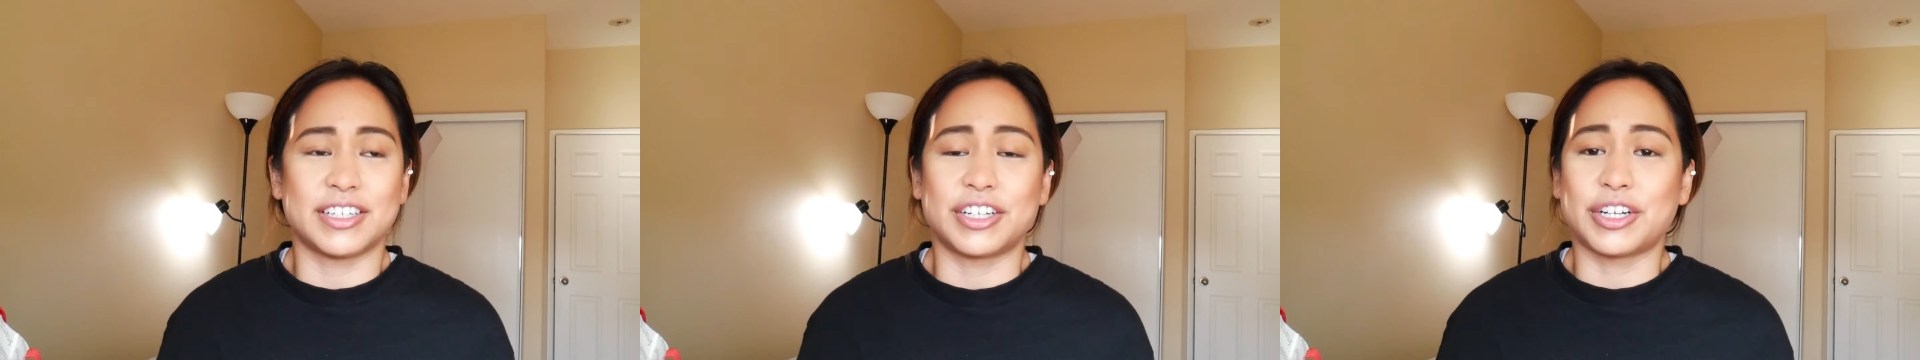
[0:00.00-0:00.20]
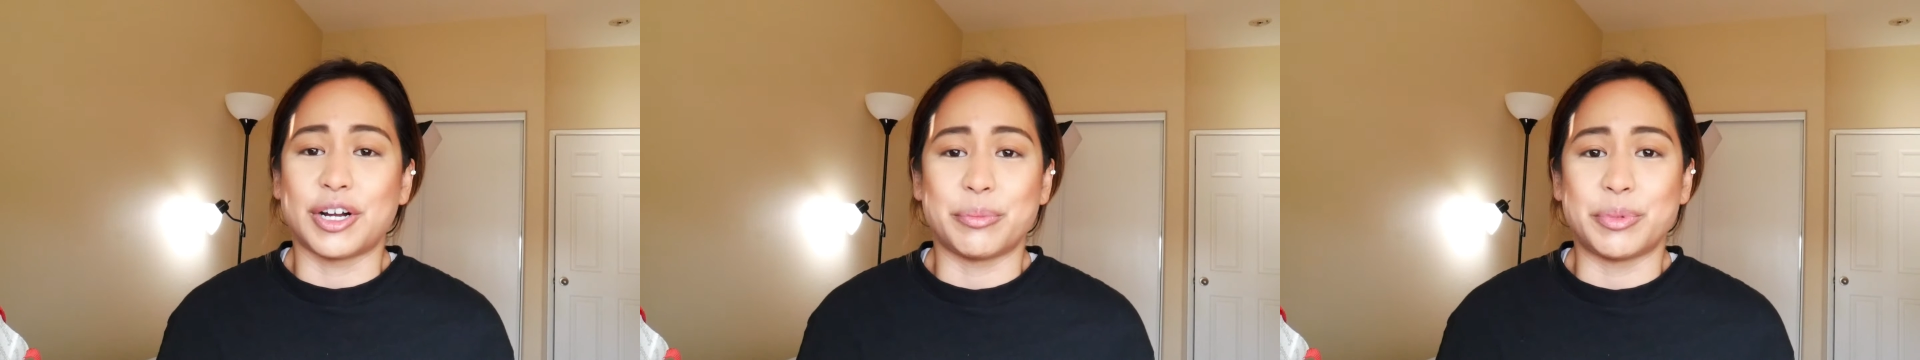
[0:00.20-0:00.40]
a
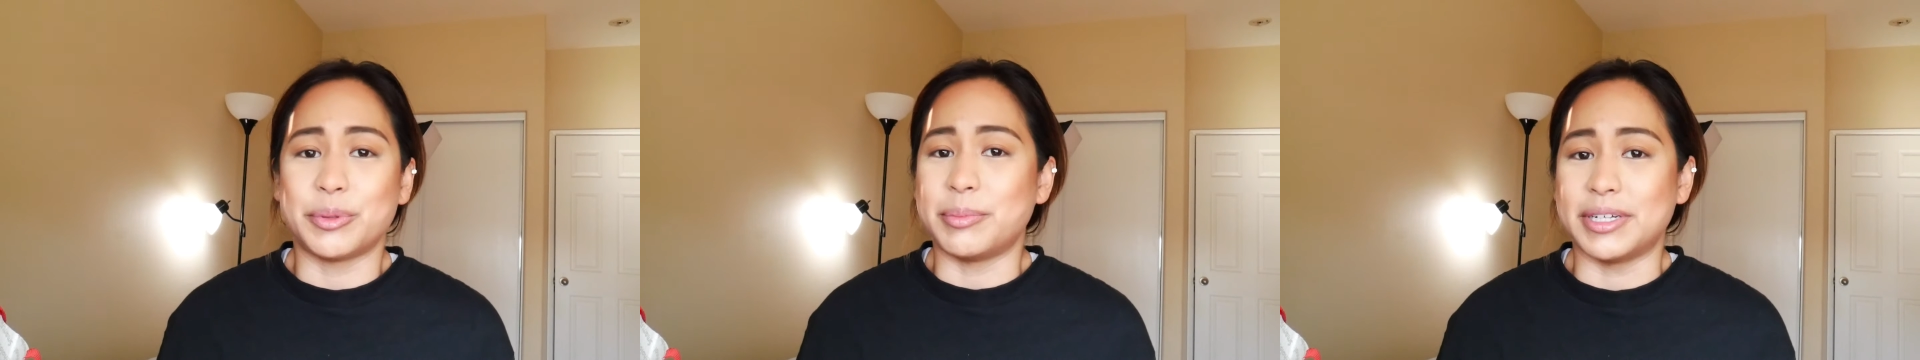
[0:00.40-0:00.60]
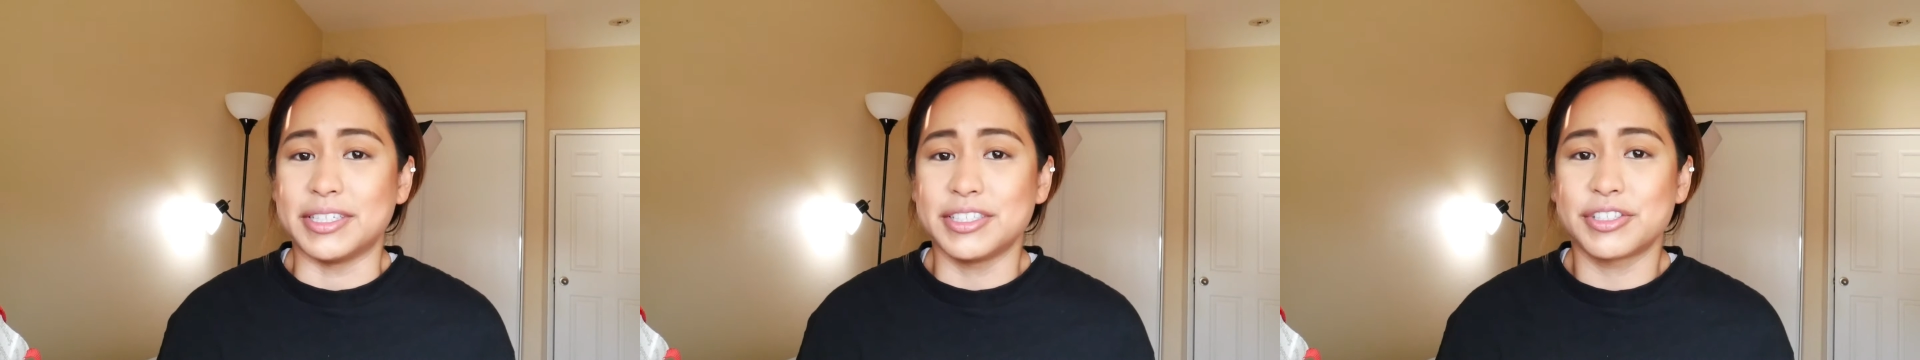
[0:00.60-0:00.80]
couple
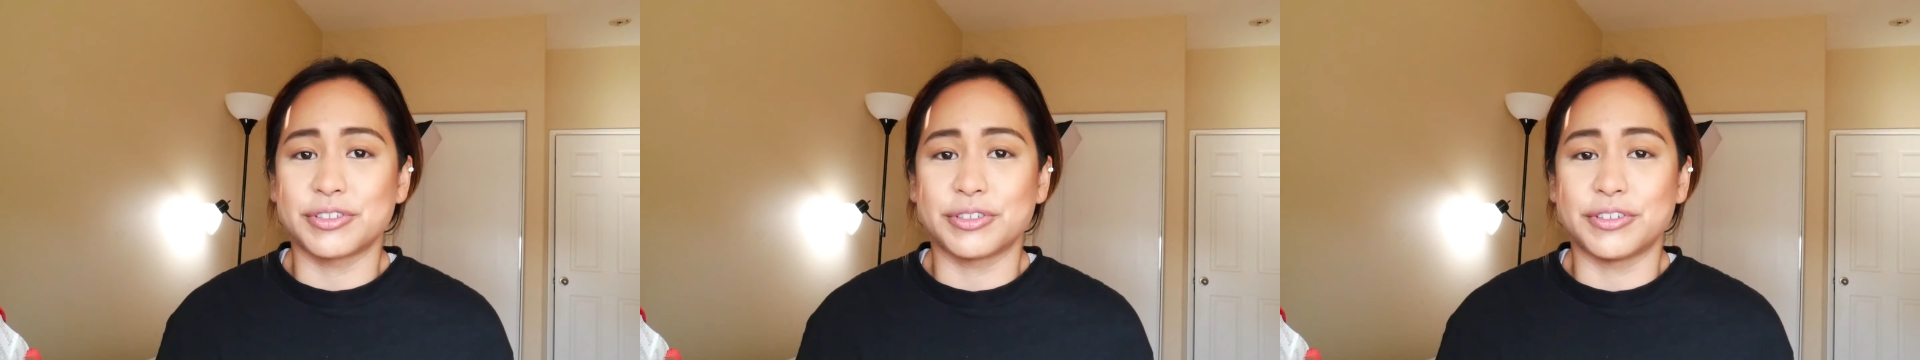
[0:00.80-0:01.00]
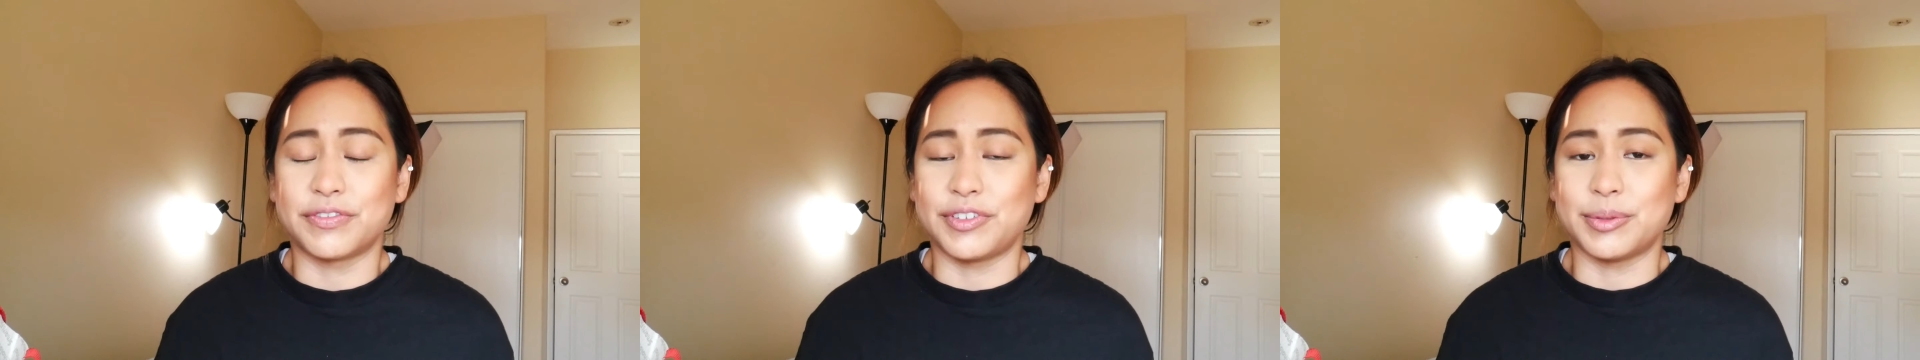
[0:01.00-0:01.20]
months
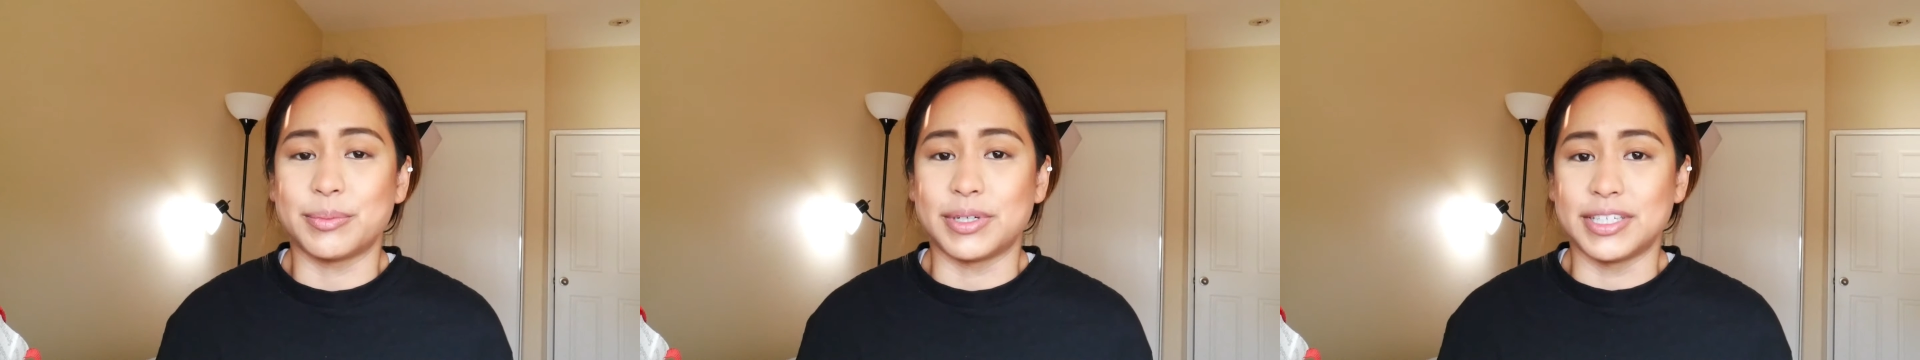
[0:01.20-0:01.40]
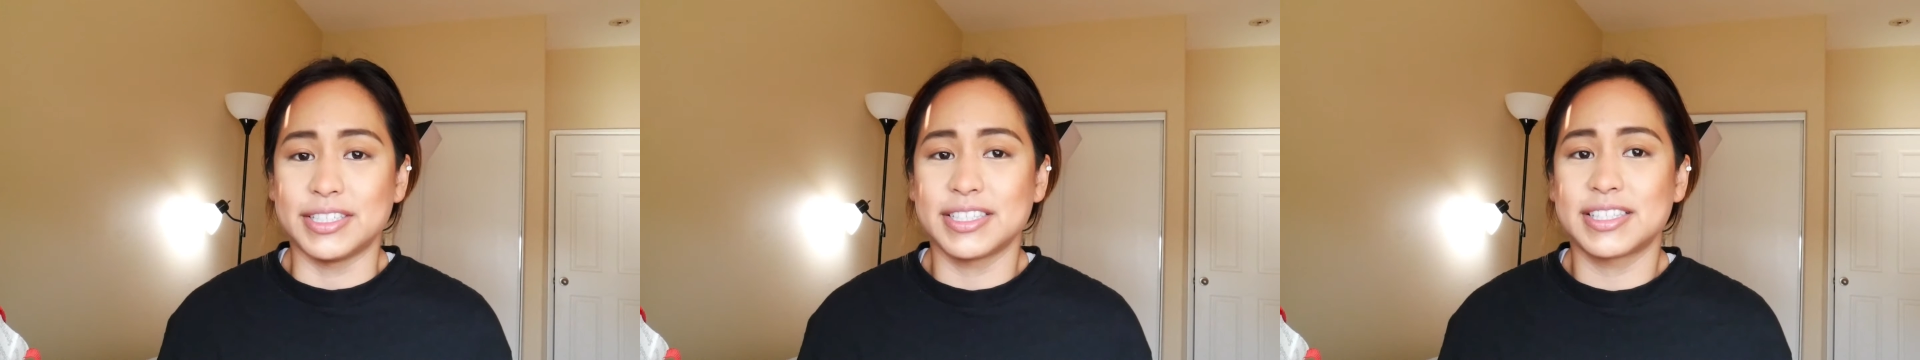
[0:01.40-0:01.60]
or a few
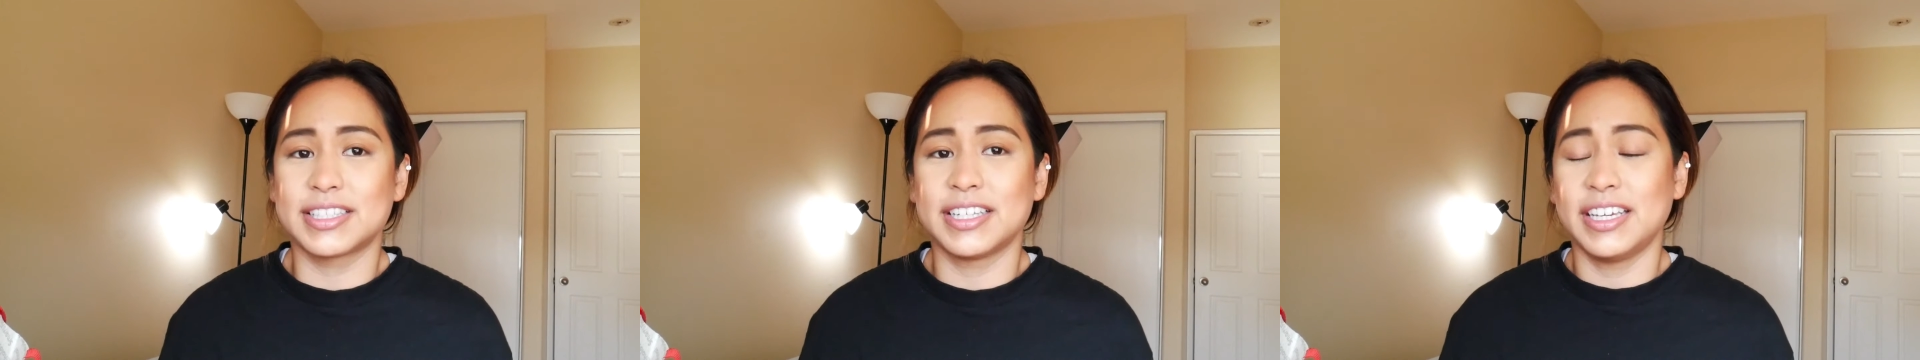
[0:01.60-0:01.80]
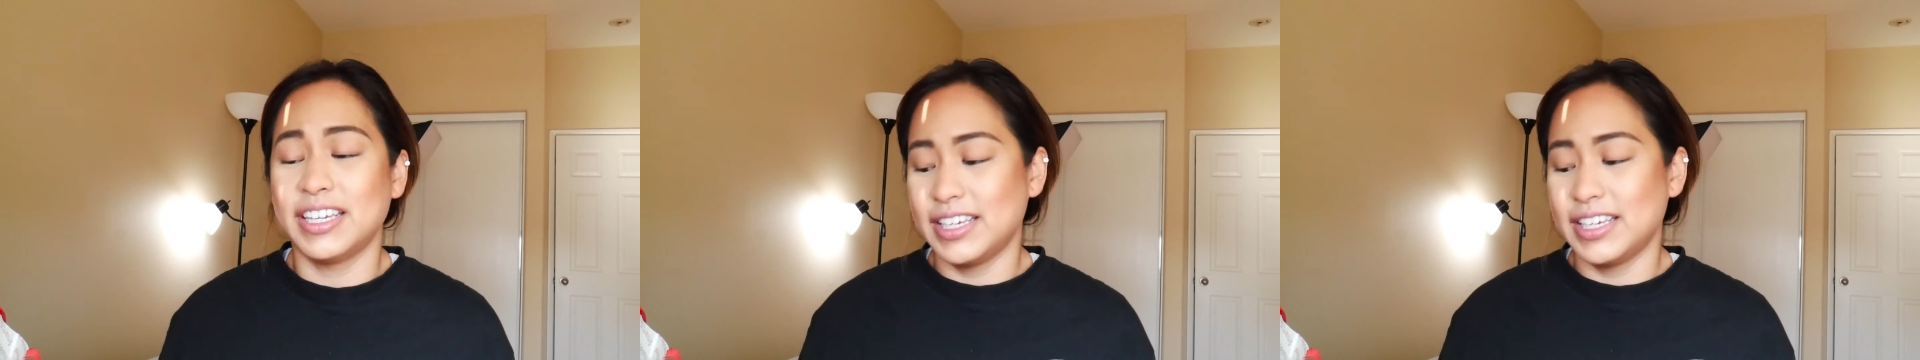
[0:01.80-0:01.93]
months,